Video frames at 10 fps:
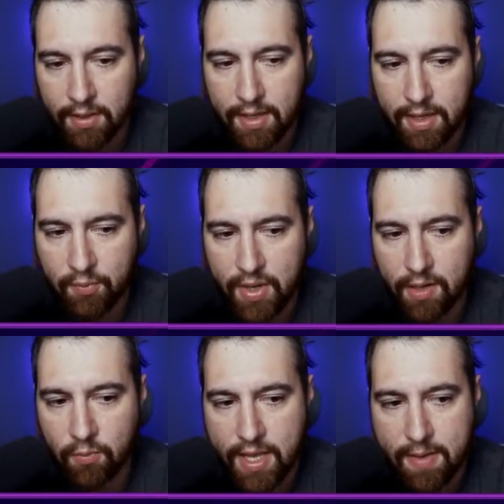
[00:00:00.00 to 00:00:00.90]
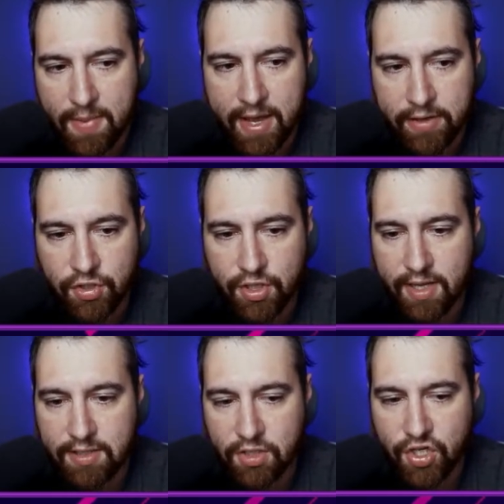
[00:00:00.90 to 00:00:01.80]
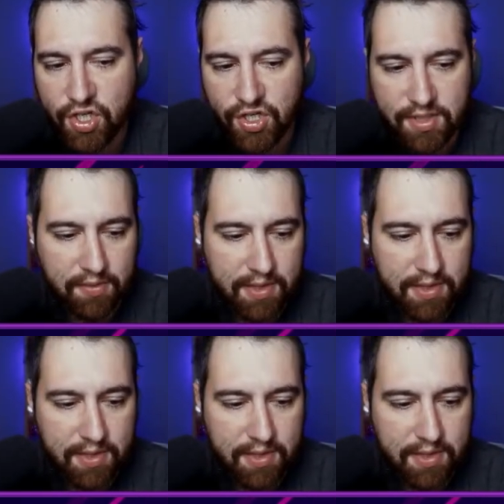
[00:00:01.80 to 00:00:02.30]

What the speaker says: and we can win that match, and that's a GG's there with that